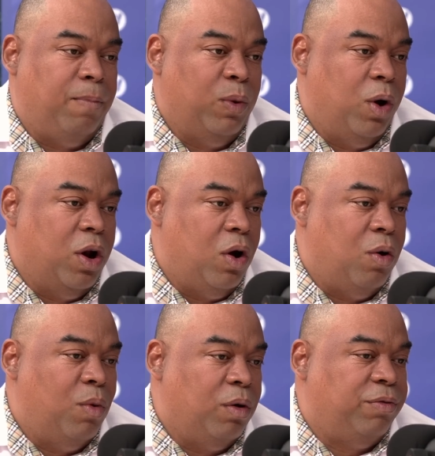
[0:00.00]
We're now
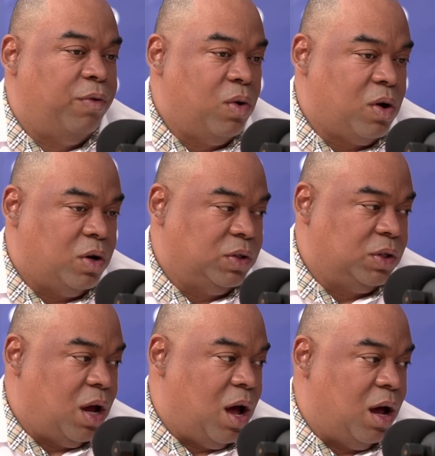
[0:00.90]
more
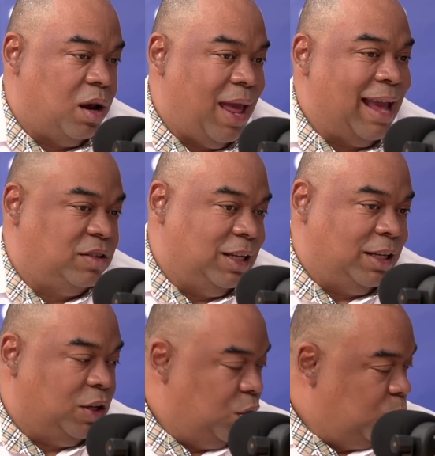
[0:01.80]
focused on
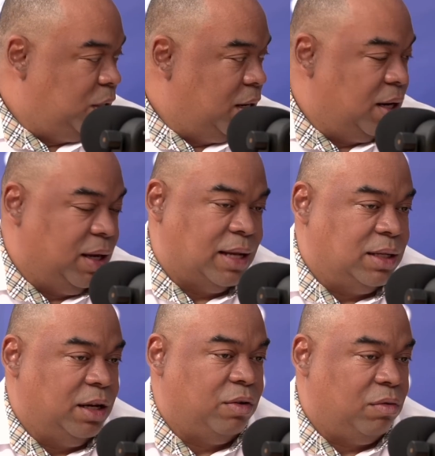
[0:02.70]
executing and
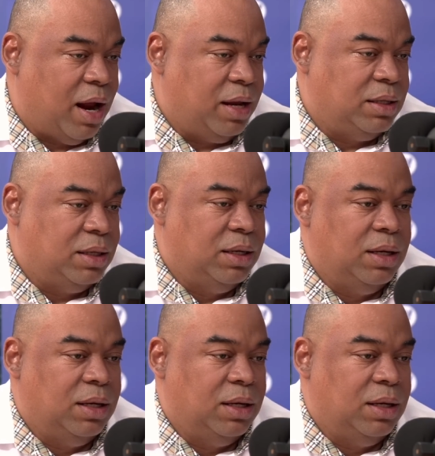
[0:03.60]
getting it right